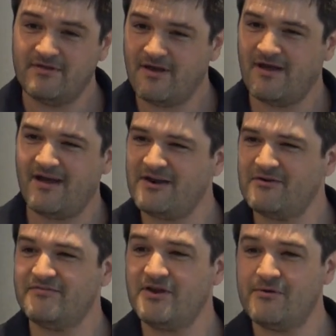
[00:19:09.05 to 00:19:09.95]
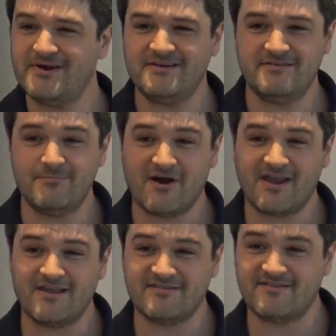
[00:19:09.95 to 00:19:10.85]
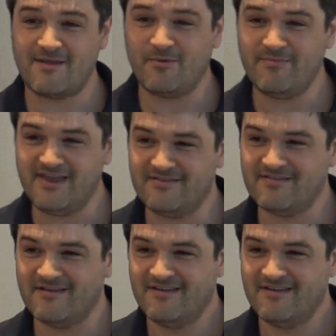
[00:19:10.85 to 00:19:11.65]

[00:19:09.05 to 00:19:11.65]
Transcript: I don't know if you know what marking as disabled means.